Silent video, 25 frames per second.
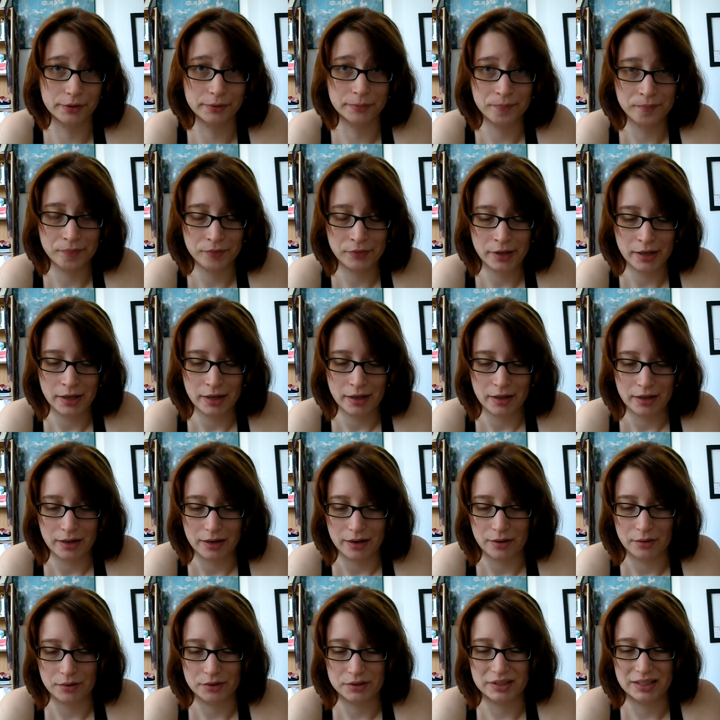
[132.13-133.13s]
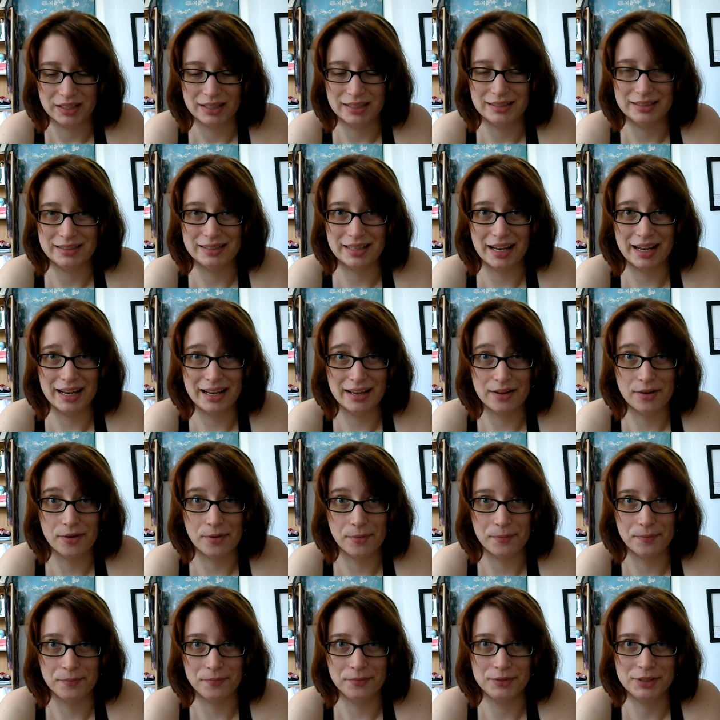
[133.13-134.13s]
I was like,
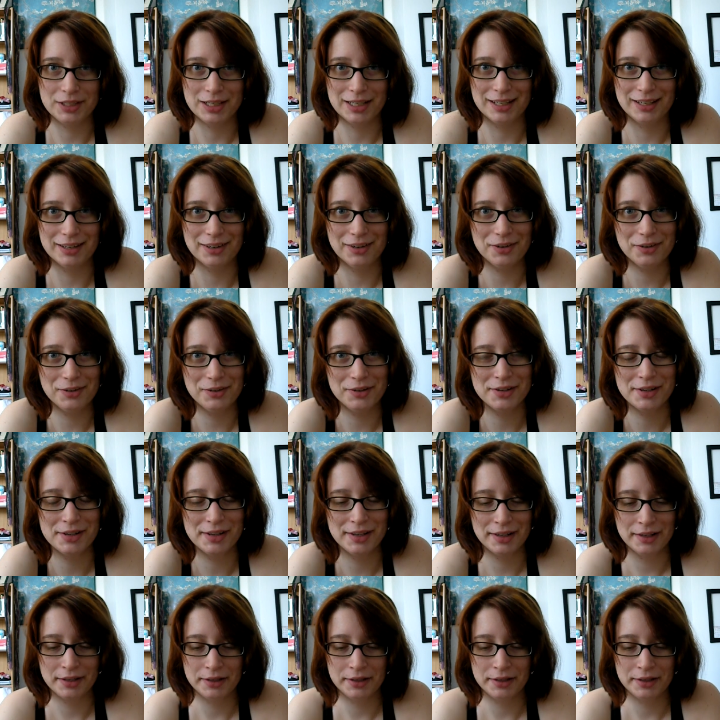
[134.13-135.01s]
damn, you know?